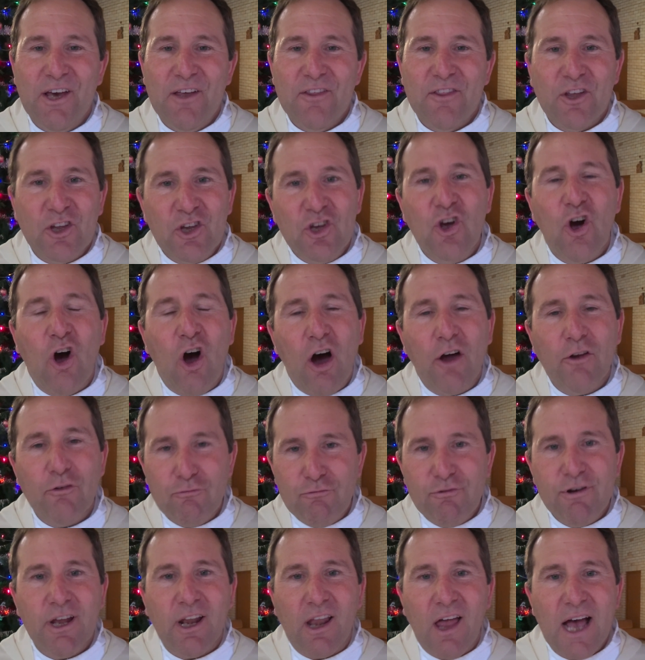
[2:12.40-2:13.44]
That God,
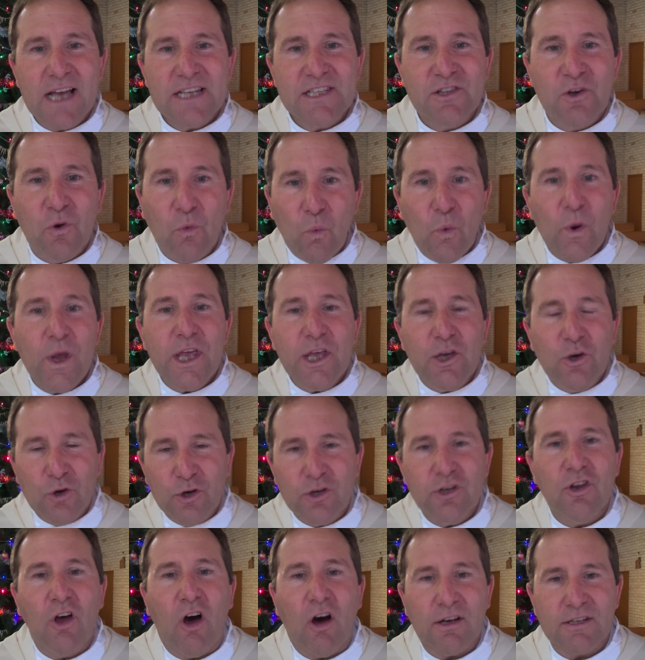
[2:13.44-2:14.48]
realizing that we
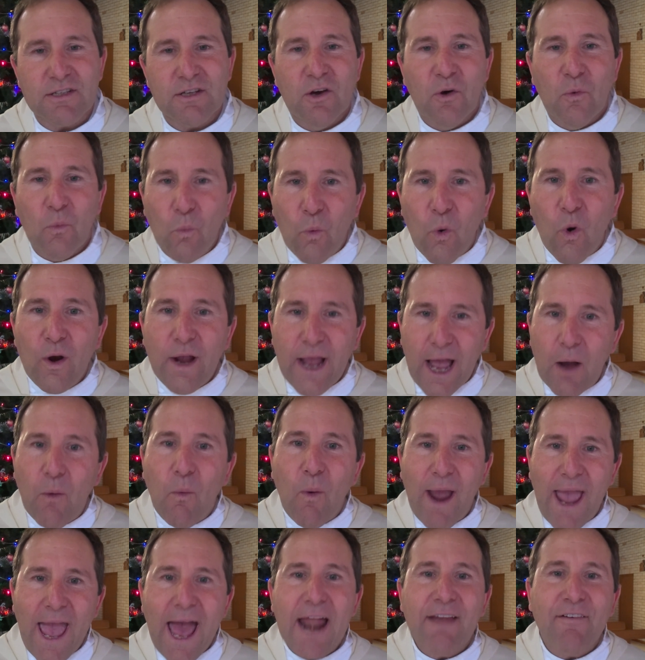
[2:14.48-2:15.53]
could not work our
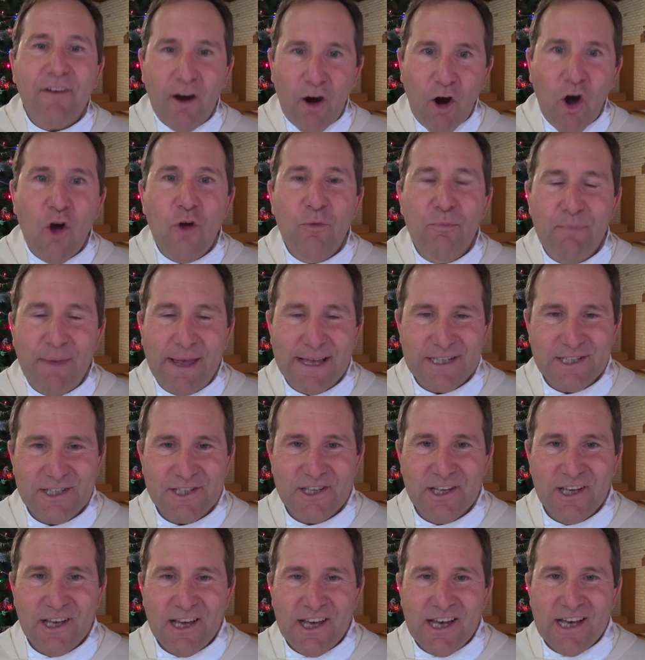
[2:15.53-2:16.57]
way out of our own
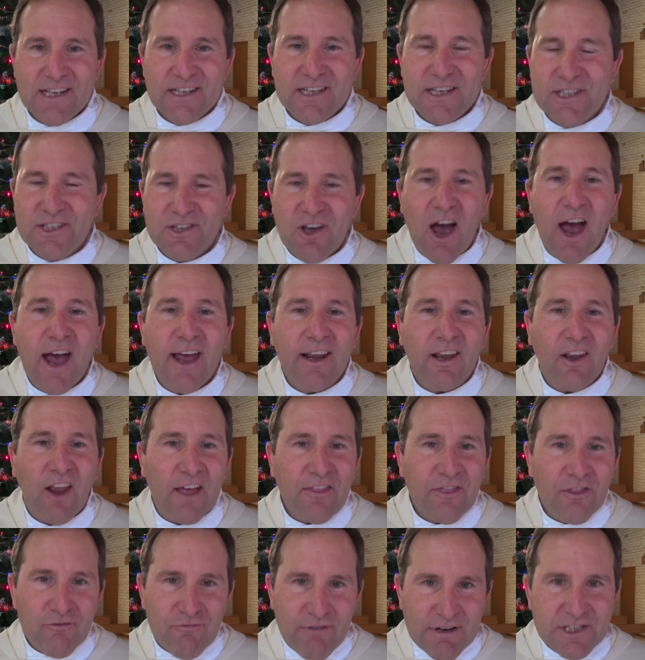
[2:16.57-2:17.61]
mess, decide,
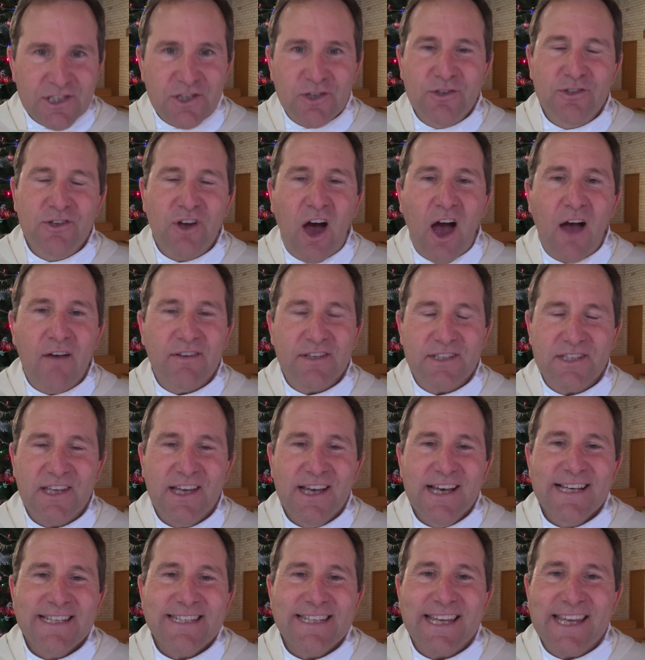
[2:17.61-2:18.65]
like the rescue divers,
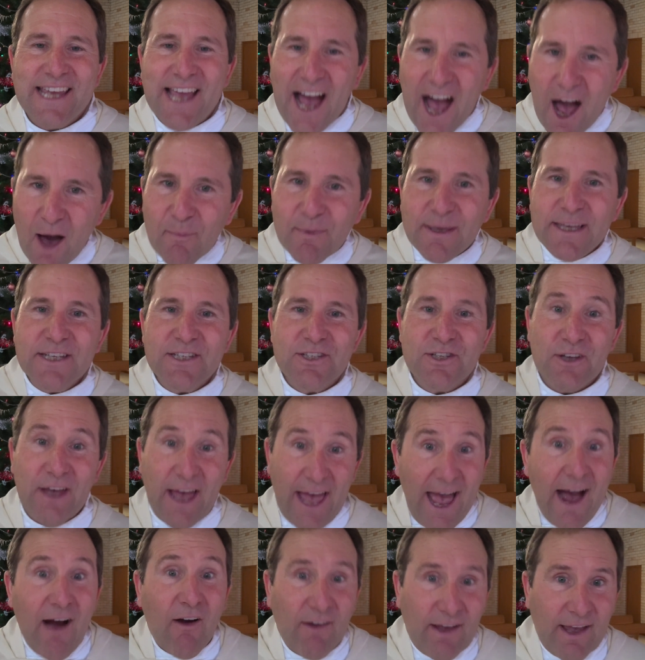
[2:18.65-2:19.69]
to come into
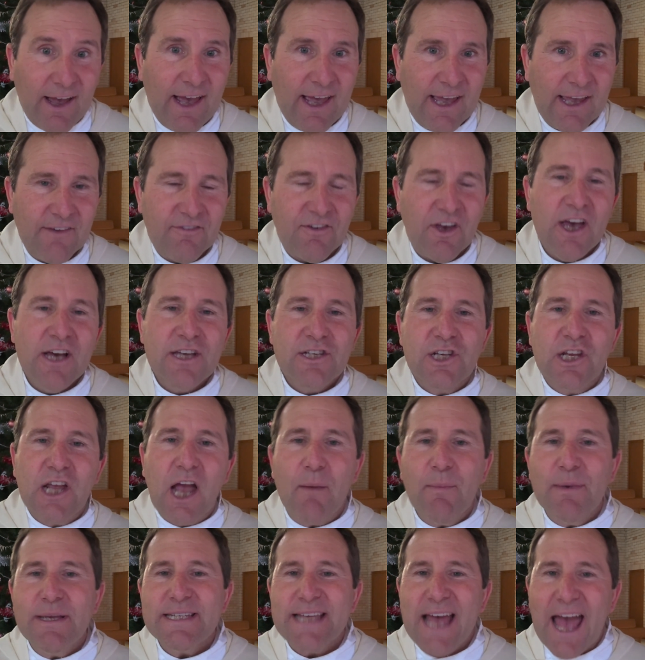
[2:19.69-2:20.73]
our cave, to
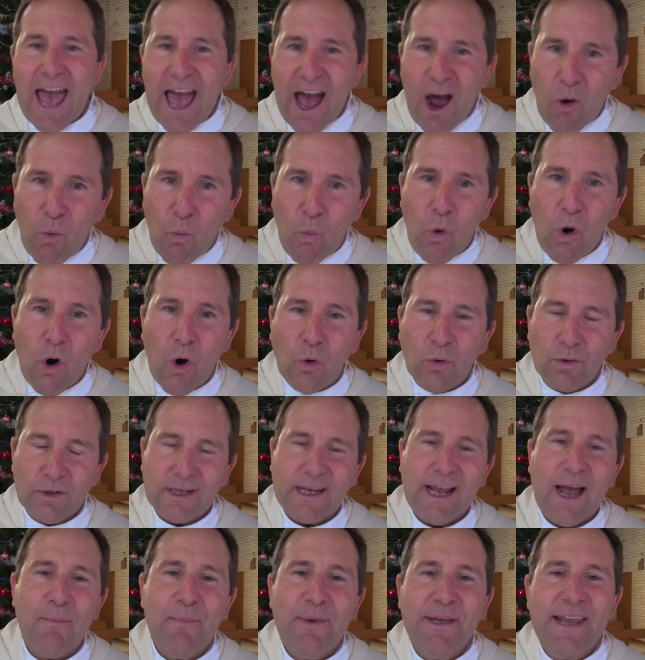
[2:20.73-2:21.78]
come into our world, to
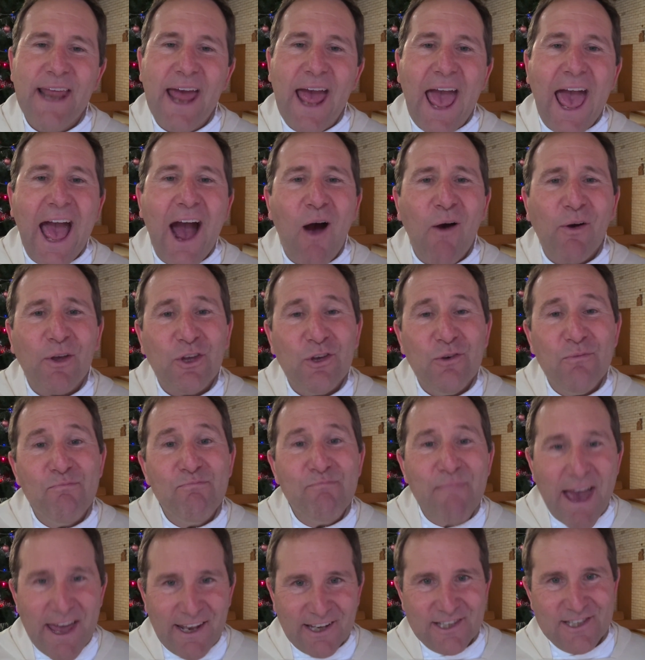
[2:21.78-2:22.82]
come into our
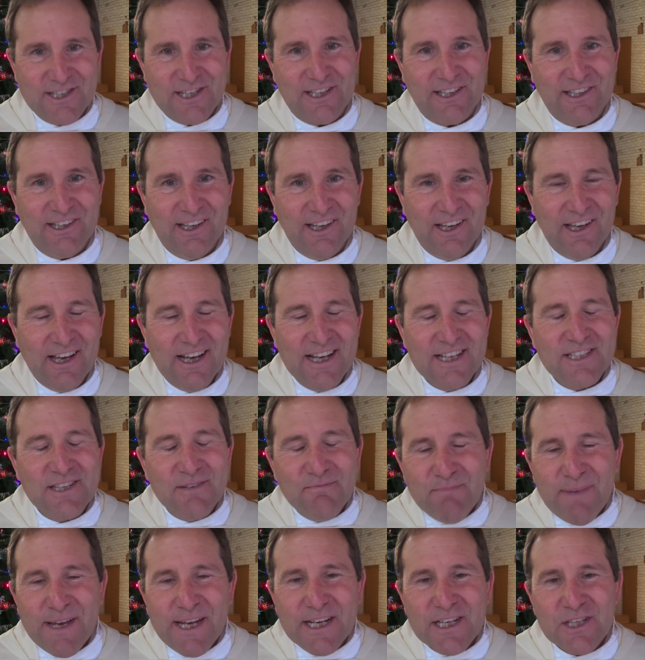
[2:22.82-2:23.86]
humanity, to
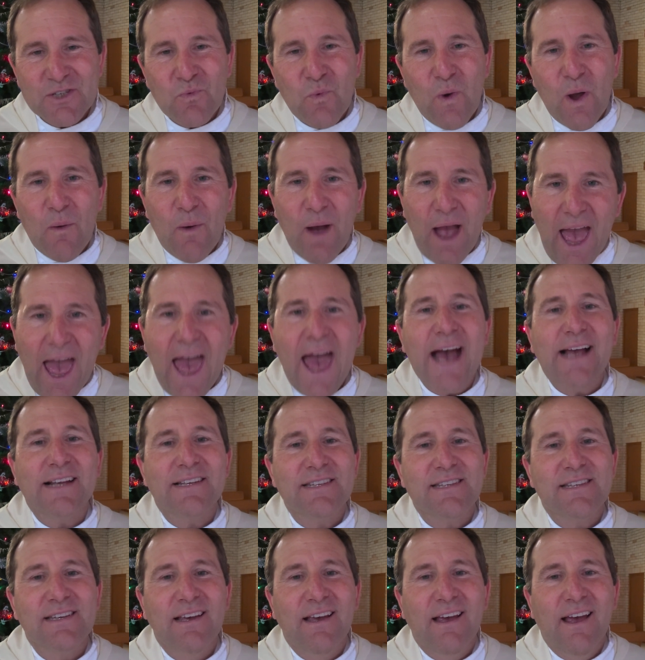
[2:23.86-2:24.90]
meet us where we're
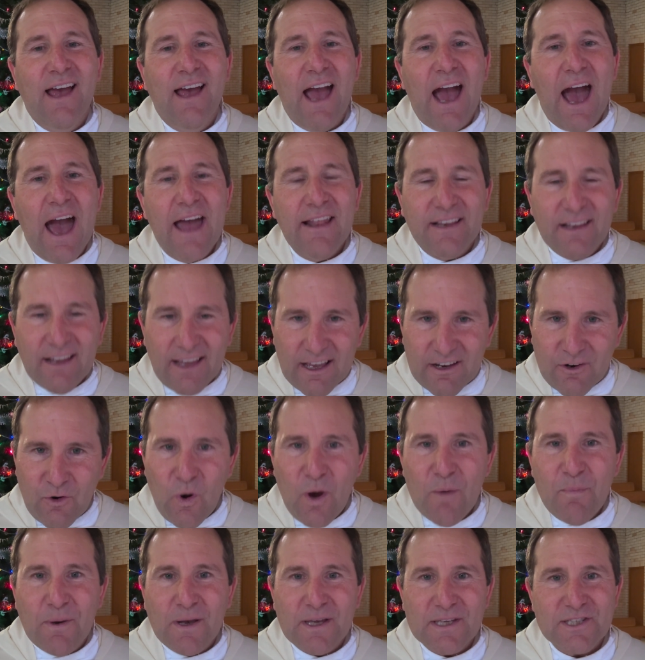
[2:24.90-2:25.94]
at and
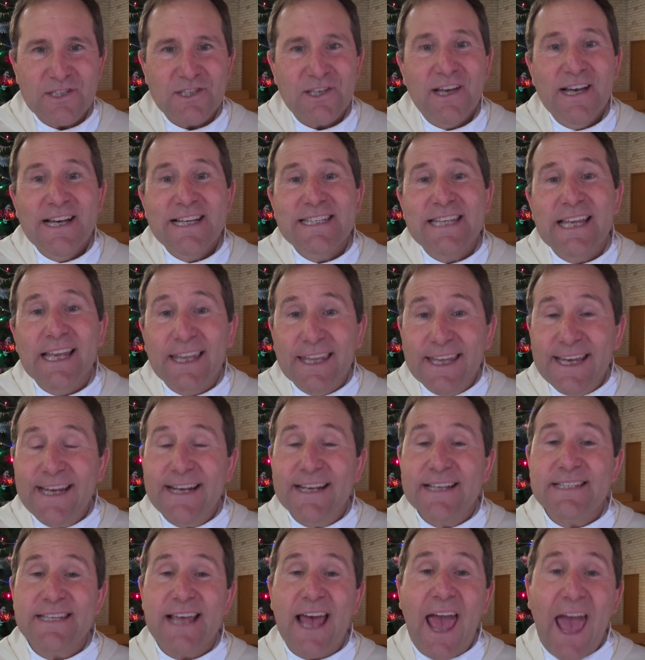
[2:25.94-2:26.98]
equip us to lead
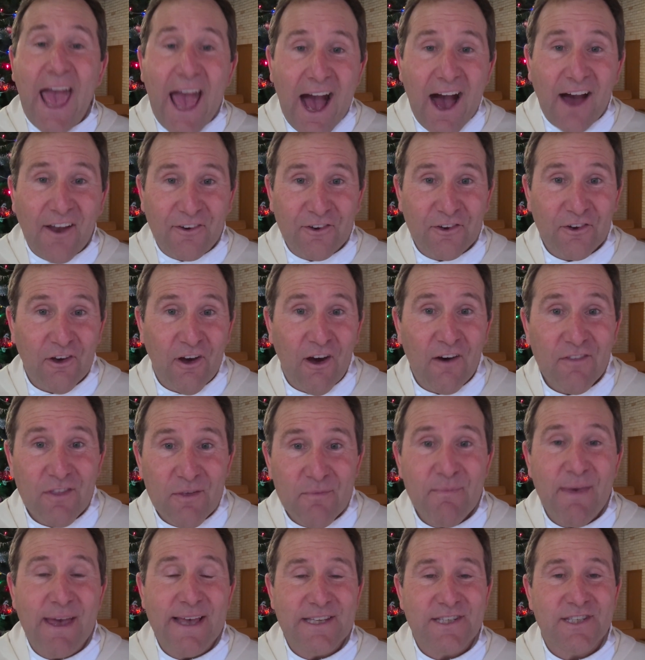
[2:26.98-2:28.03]
us out of the
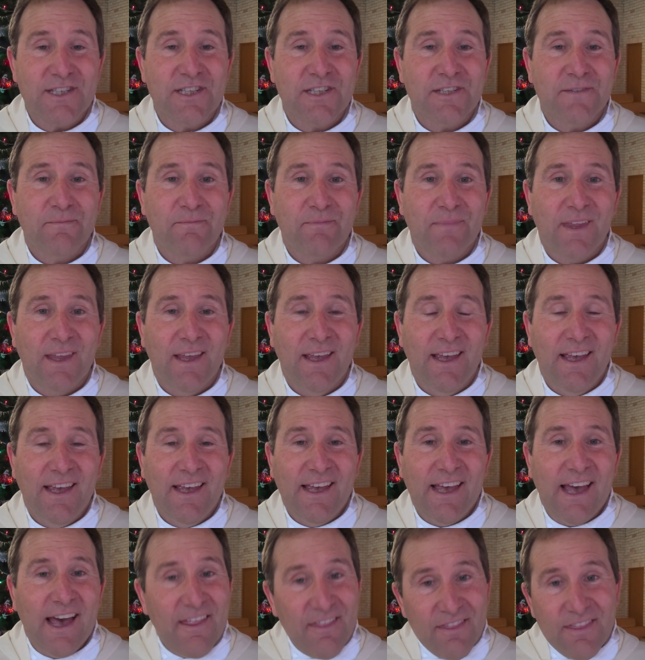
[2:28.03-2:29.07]
mess.
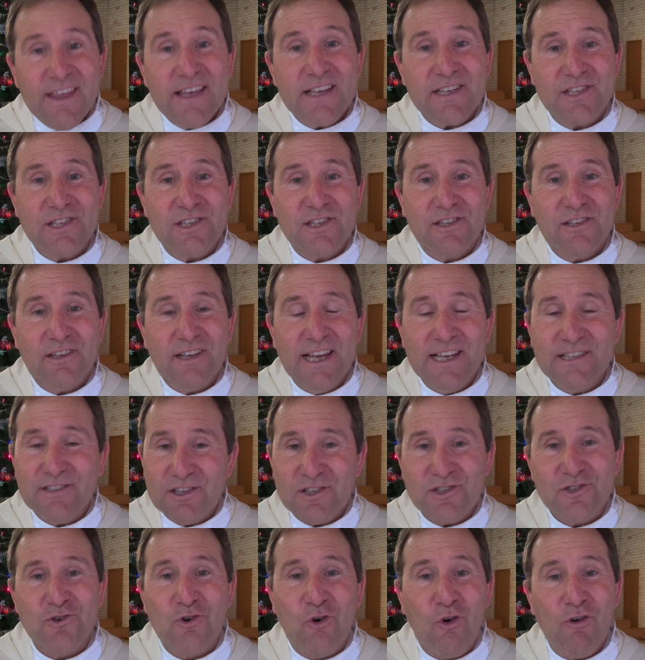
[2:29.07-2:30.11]
And this is the
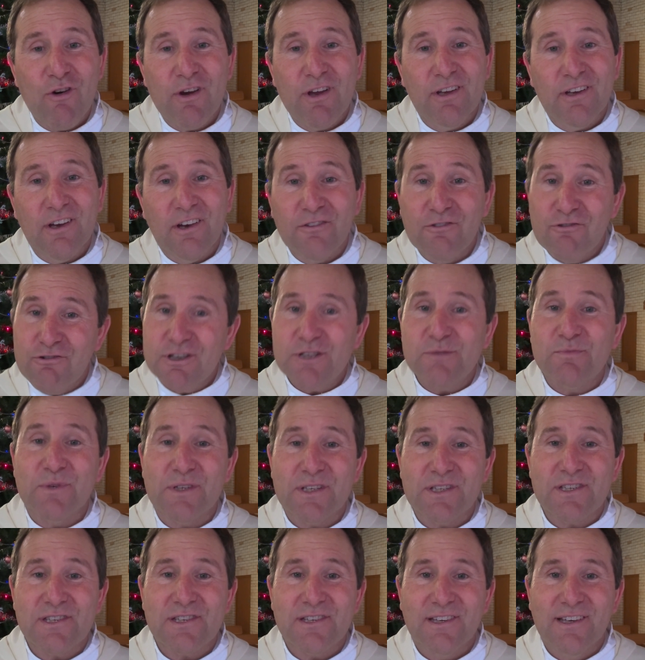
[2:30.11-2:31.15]
story of
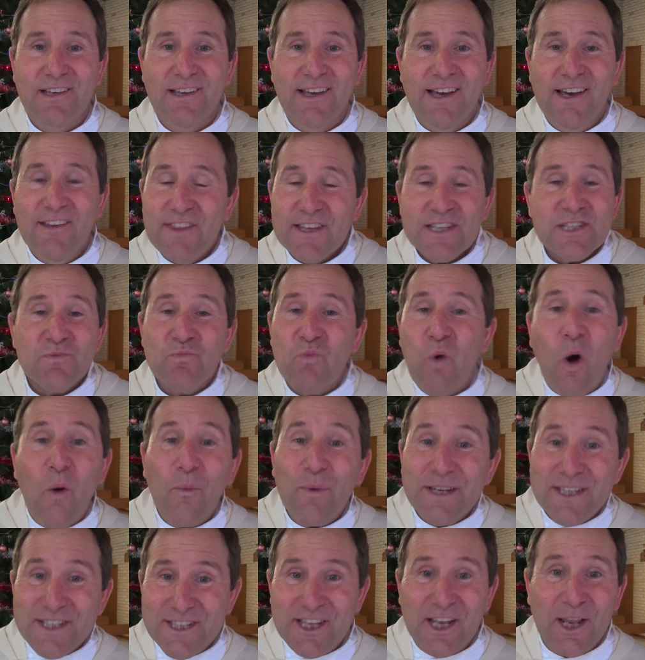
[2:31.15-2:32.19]
Christmas. This is what
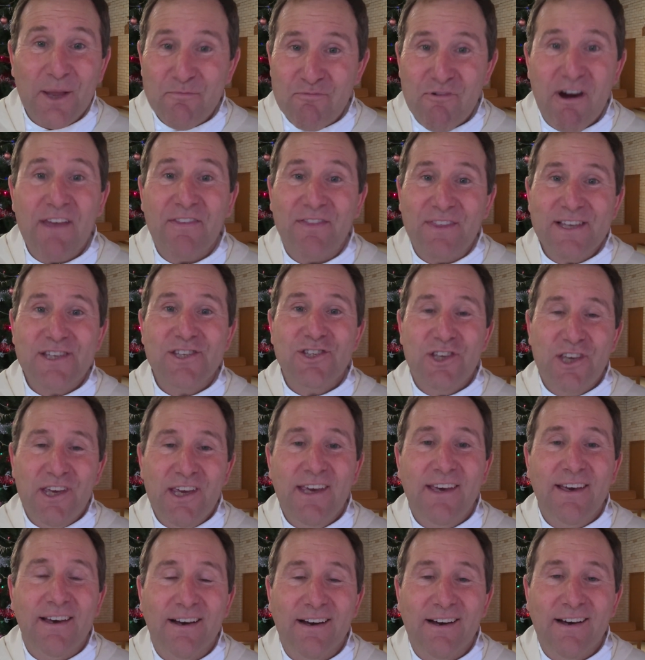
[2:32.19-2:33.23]
we celebrate this
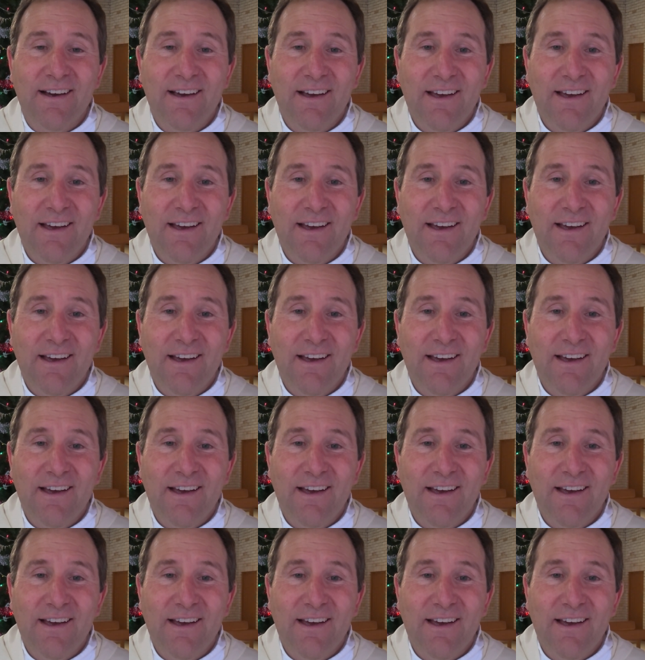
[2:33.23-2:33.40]
year.